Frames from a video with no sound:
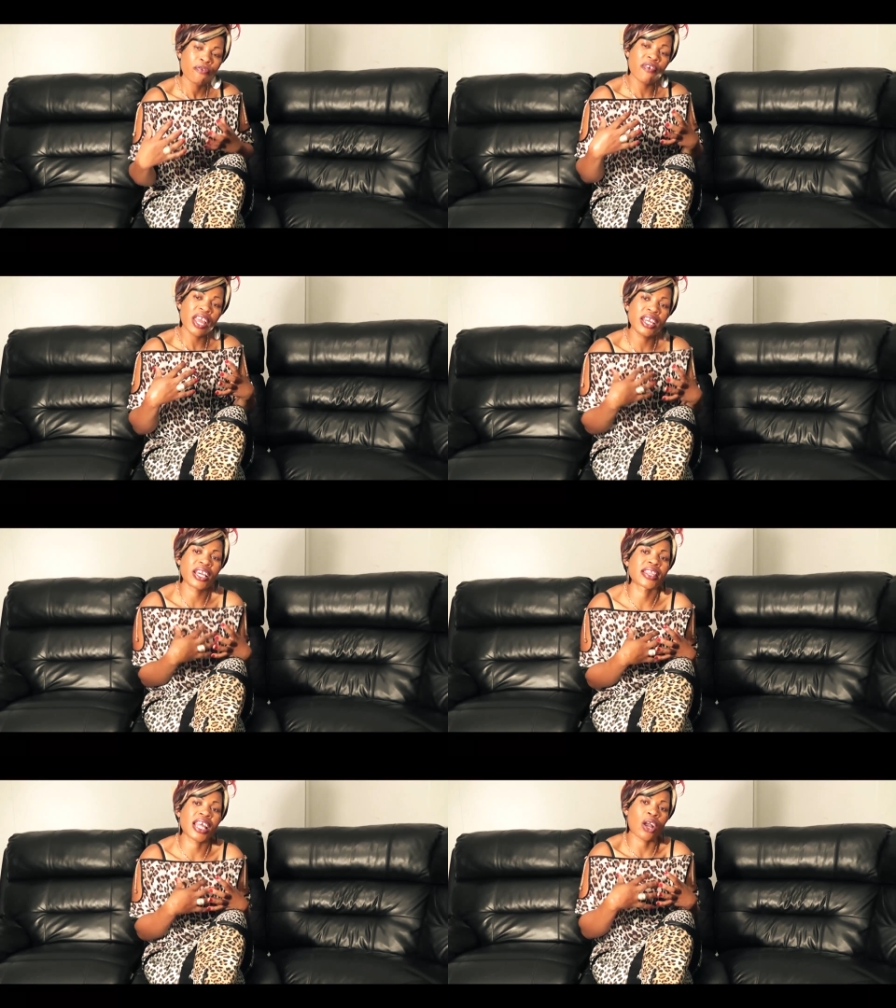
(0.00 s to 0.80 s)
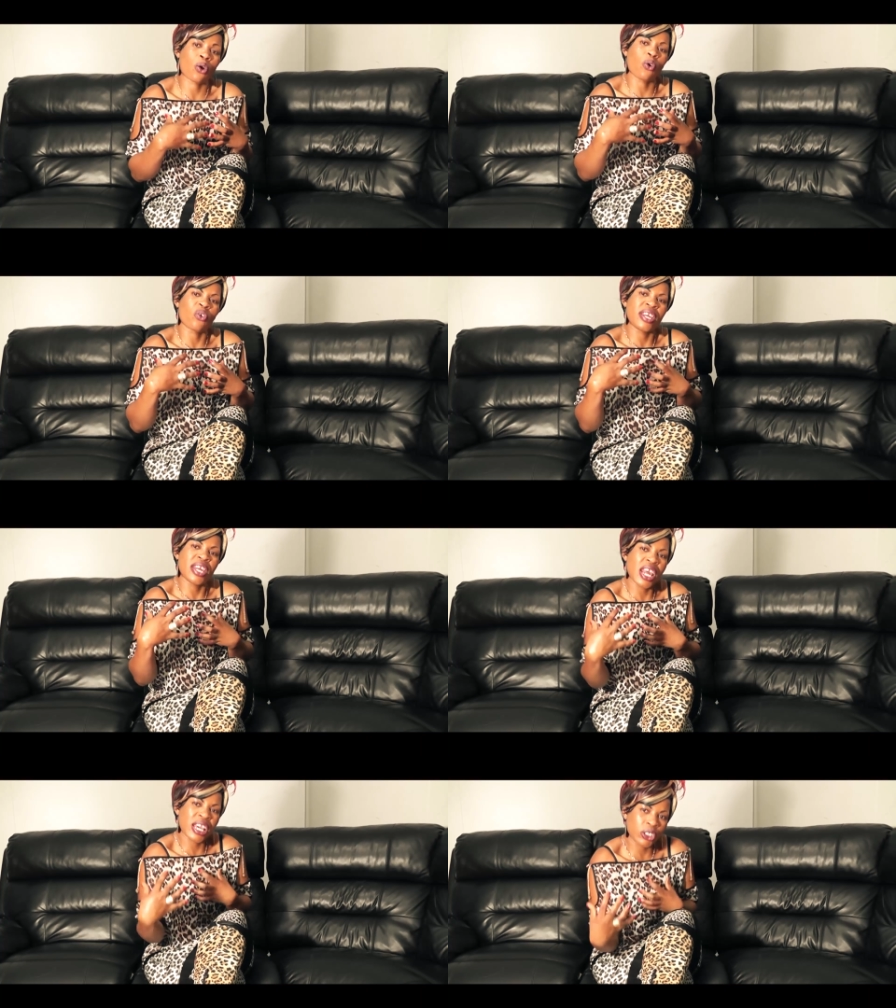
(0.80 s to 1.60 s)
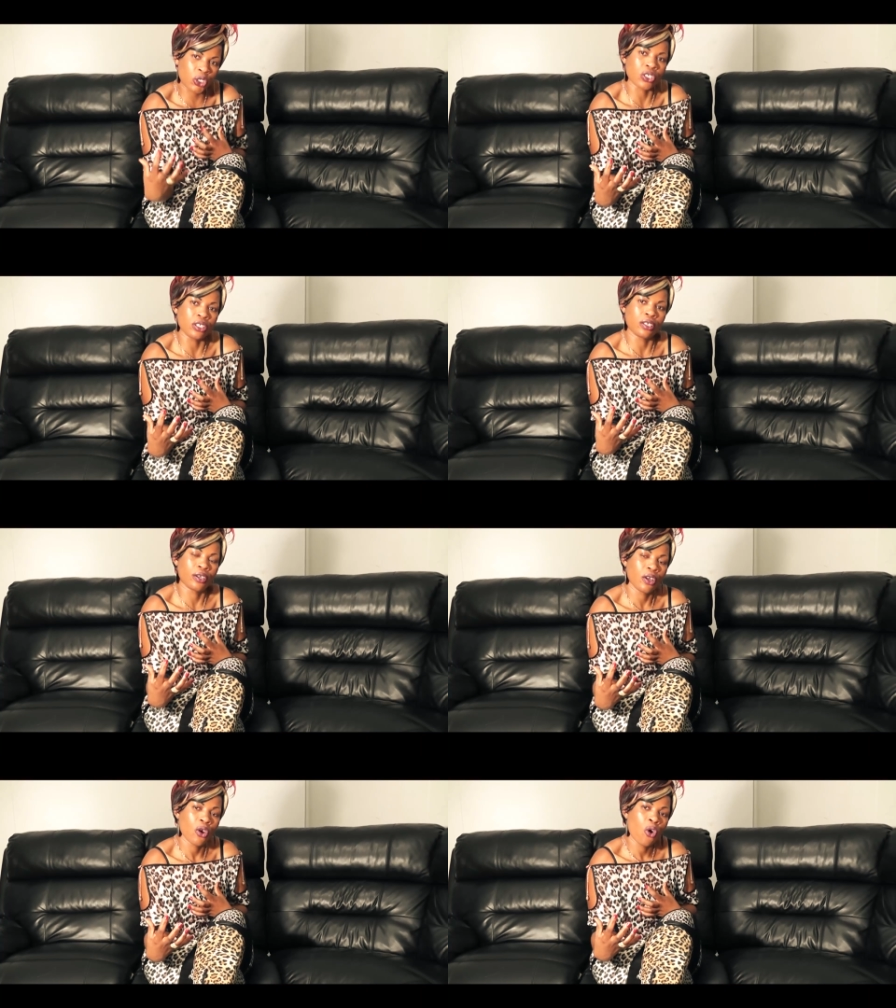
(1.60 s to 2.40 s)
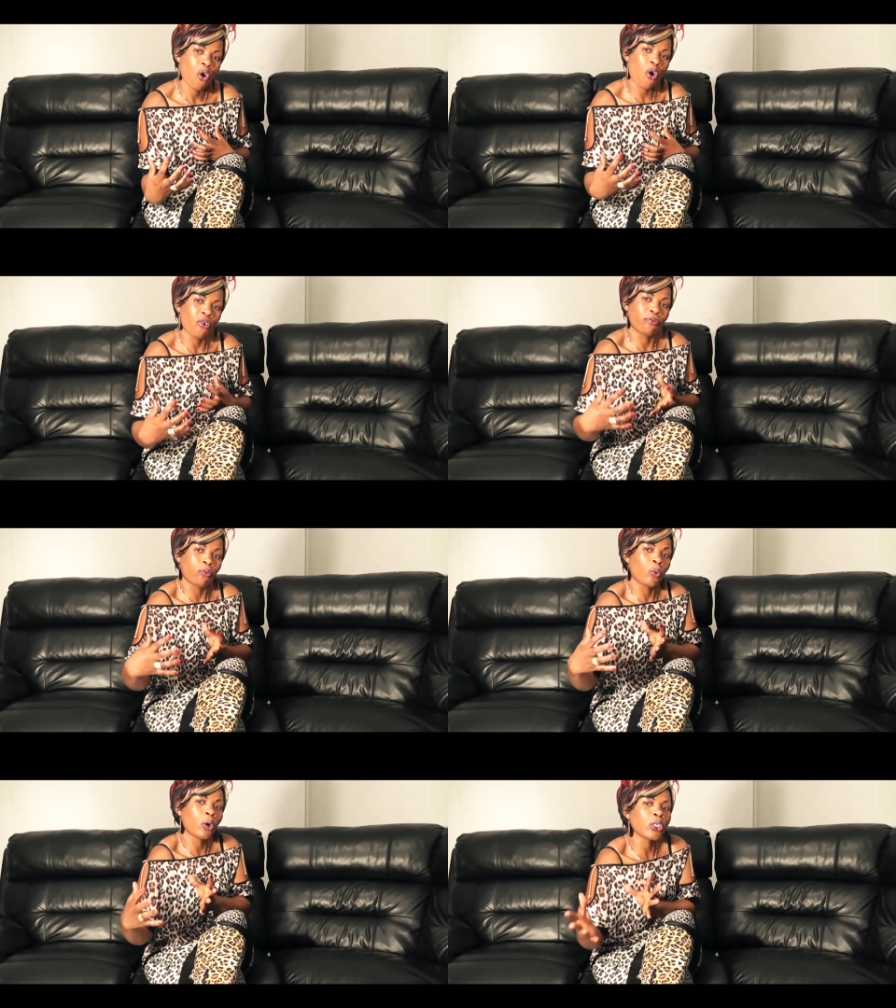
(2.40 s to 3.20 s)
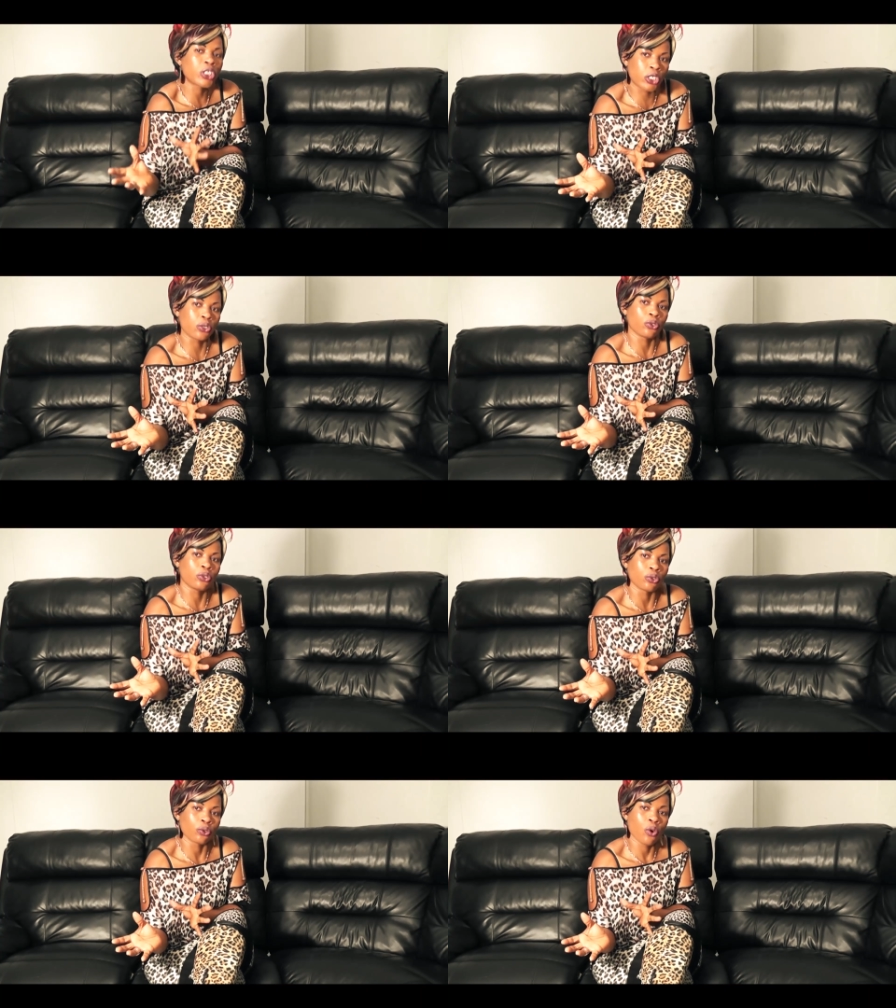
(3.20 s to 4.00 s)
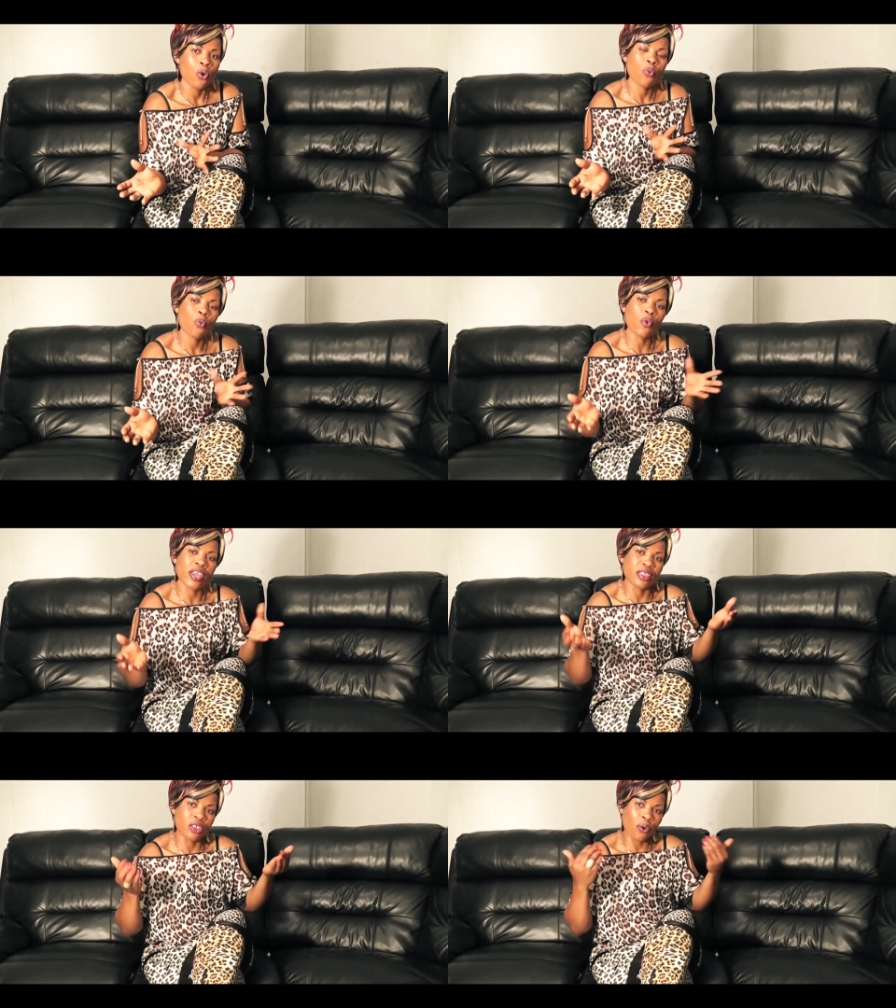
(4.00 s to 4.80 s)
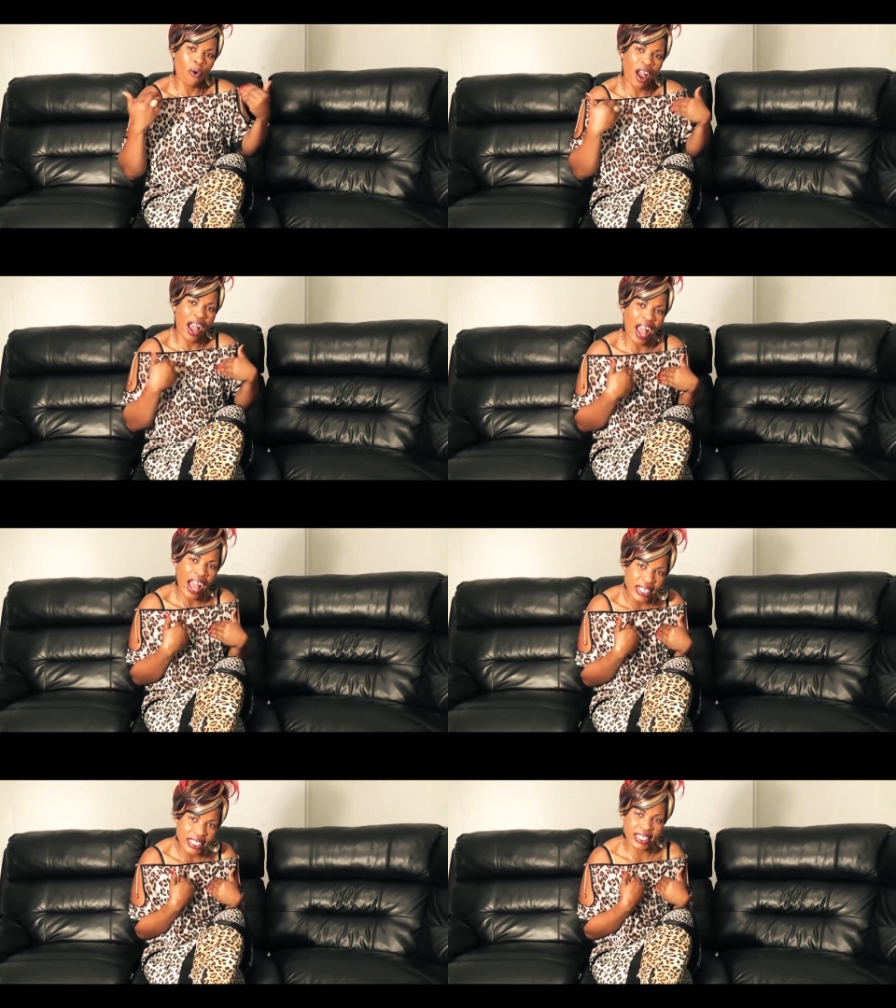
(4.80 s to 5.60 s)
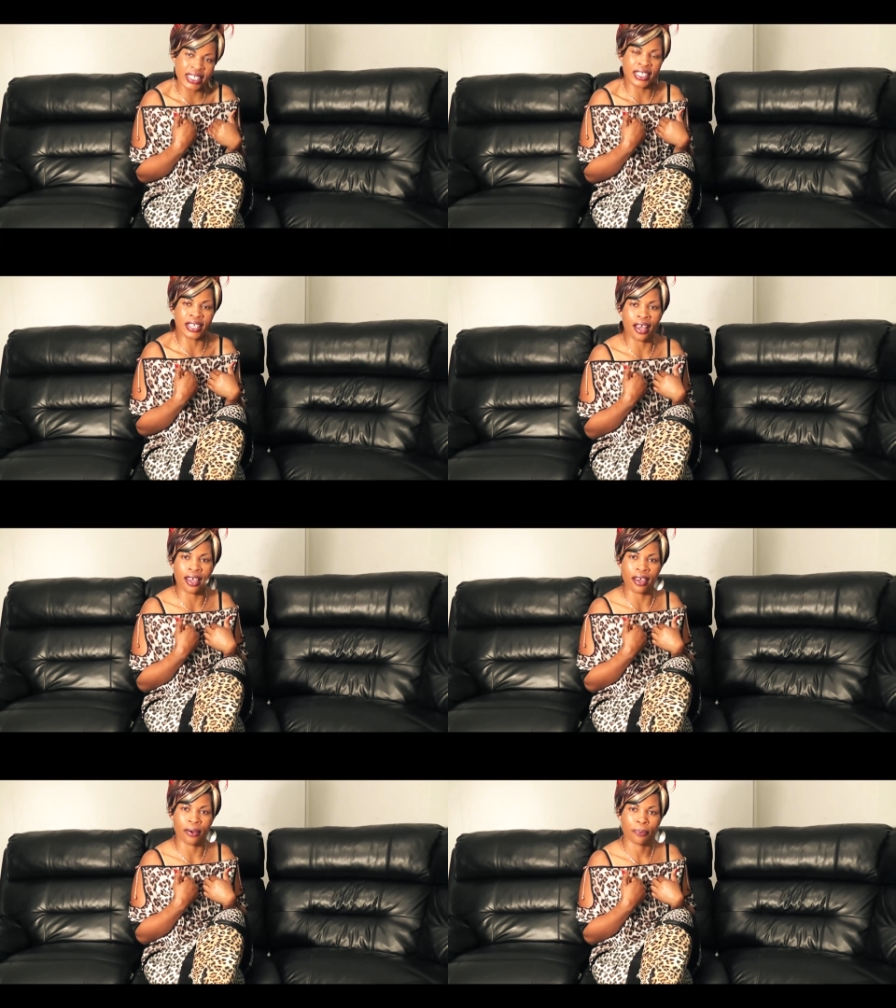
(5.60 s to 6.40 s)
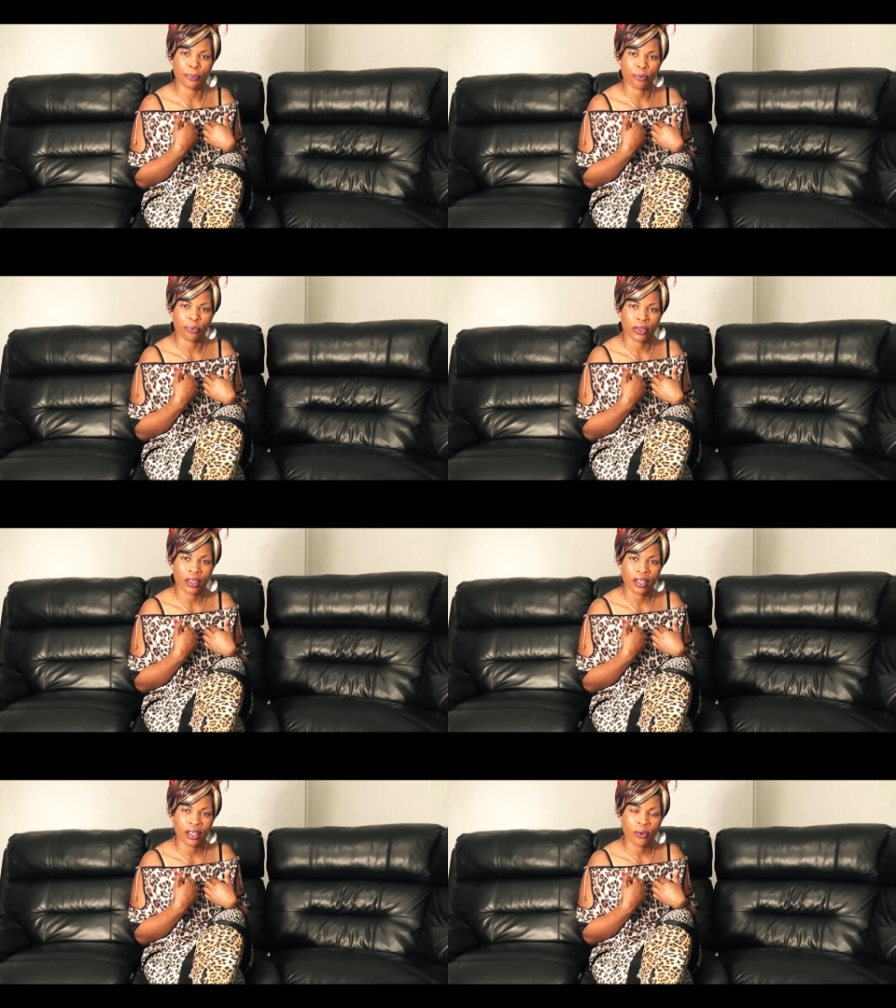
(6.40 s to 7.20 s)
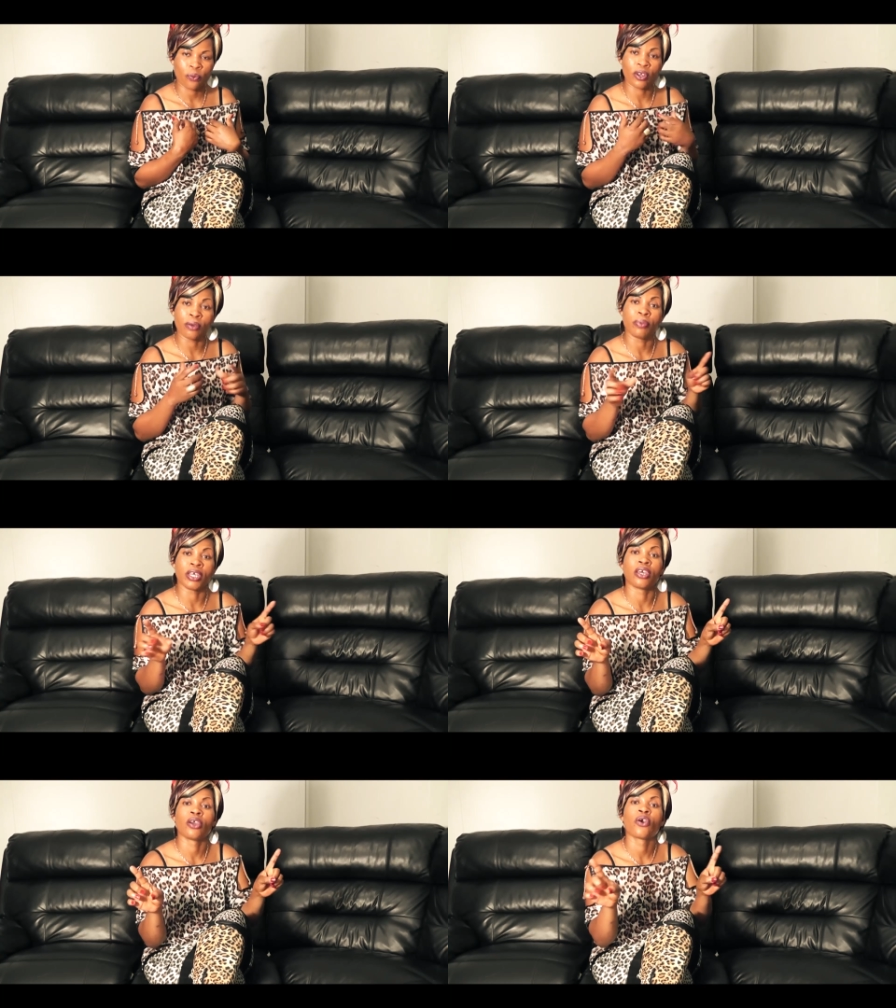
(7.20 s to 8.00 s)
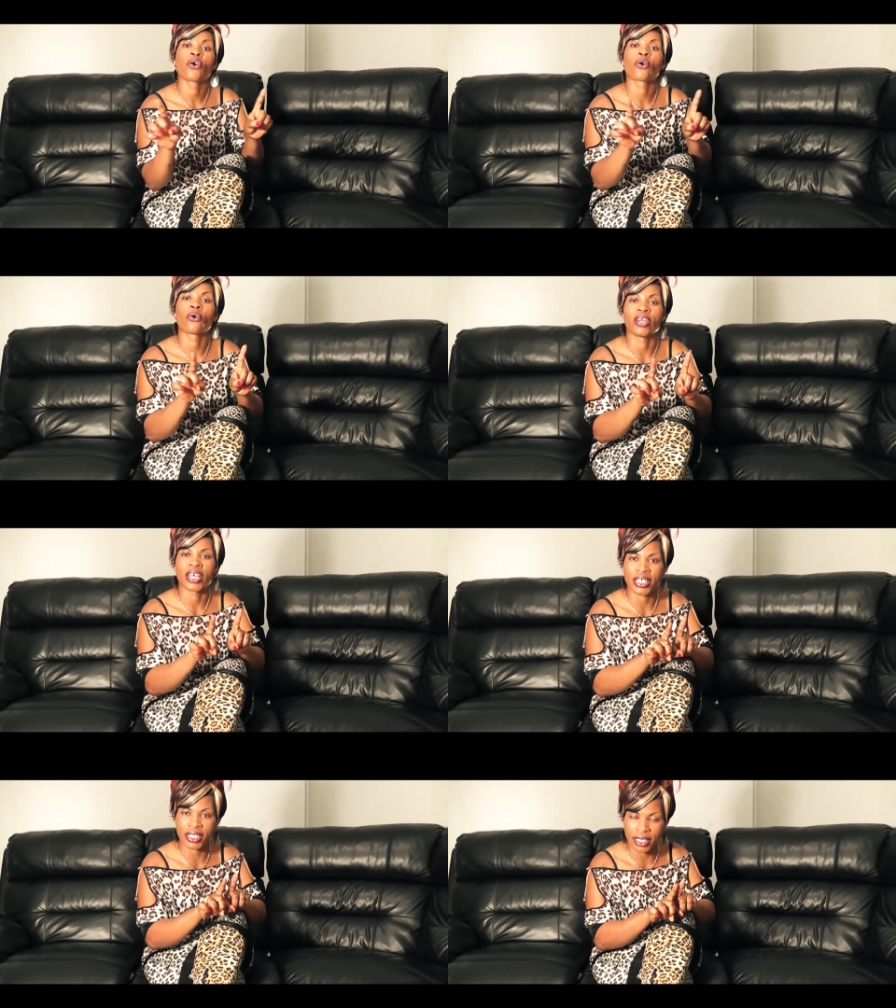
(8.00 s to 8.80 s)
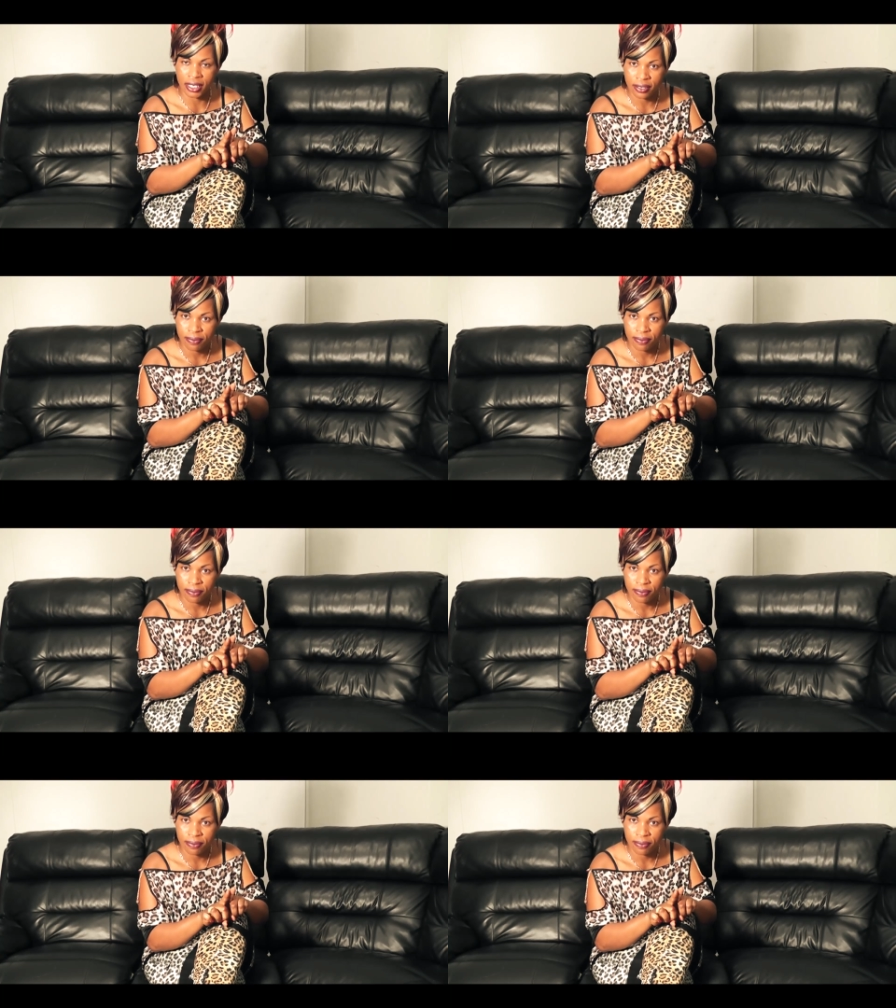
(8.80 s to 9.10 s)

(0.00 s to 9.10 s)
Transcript: feeling that connection of what you do with your heart desire will be connected.